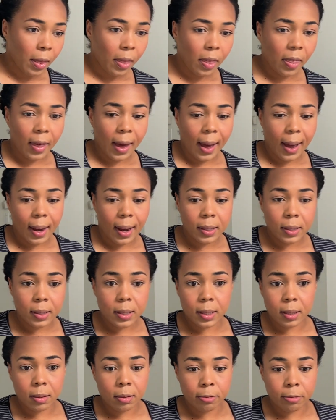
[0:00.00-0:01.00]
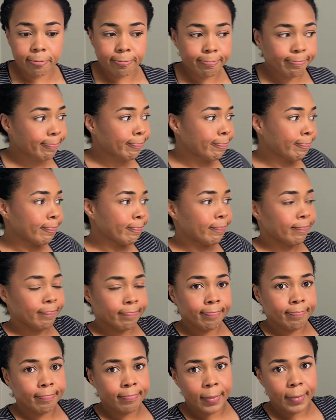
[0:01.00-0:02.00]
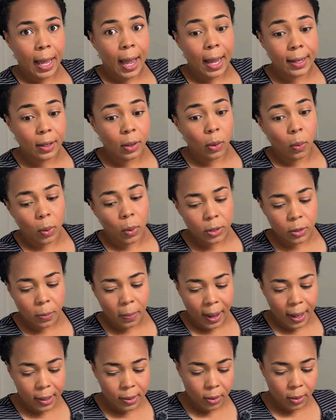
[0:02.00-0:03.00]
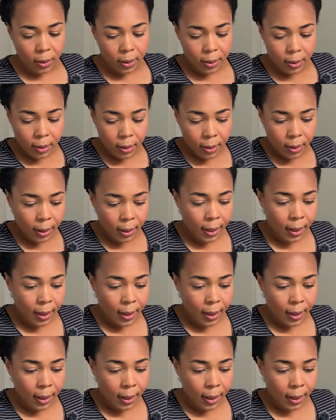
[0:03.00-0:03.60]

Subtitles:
that I didn't want to pass on.